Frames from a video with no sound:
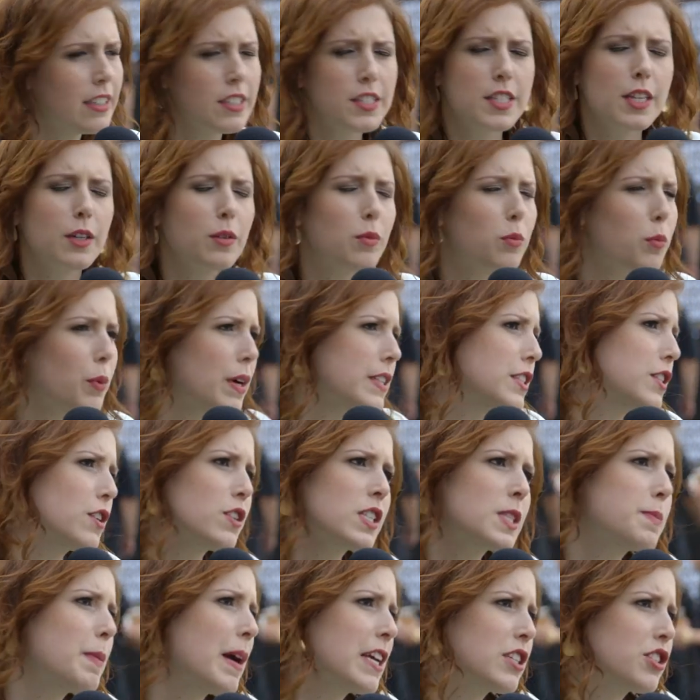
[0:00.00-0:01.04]
So what's
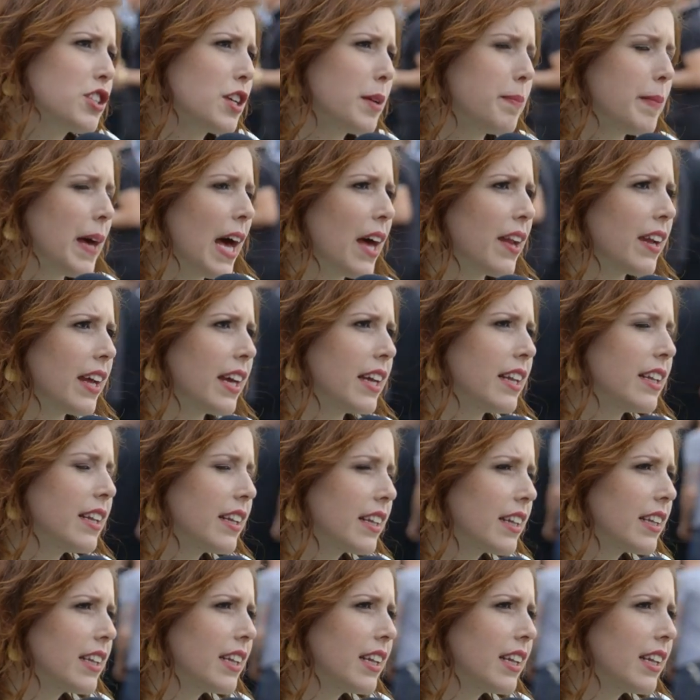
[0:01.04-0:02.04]
no so special bean. about it?